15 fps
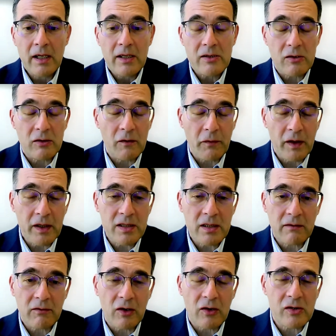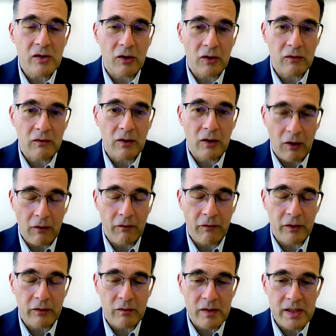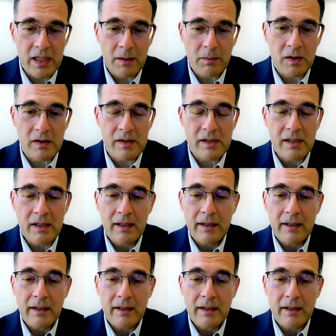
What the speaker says: So the function of those cone photoreceptors